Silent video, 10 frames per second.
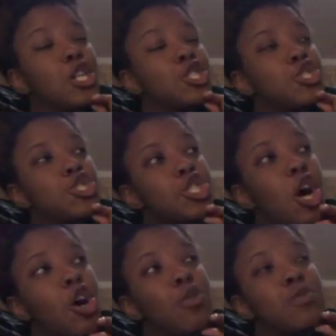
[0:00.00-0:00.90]

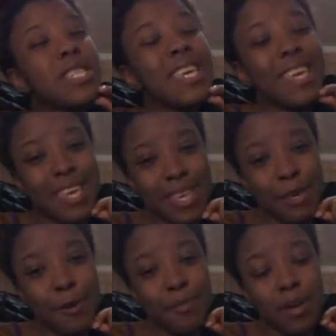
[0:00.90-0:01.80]
showed
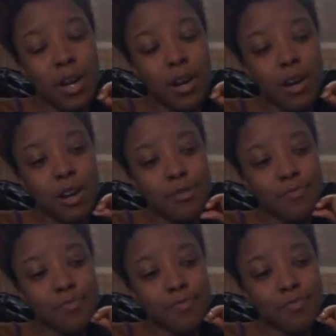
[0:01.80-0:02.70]
him
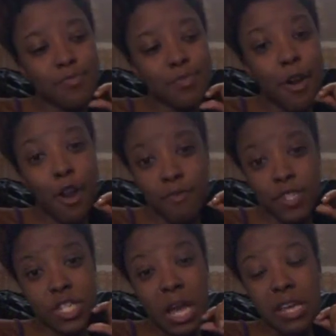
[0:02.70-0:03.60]
her
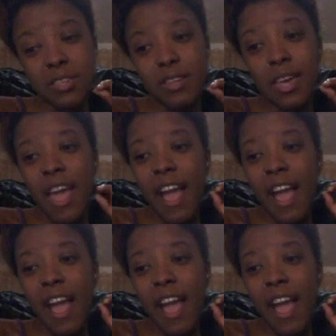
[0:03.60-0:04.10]
vagina.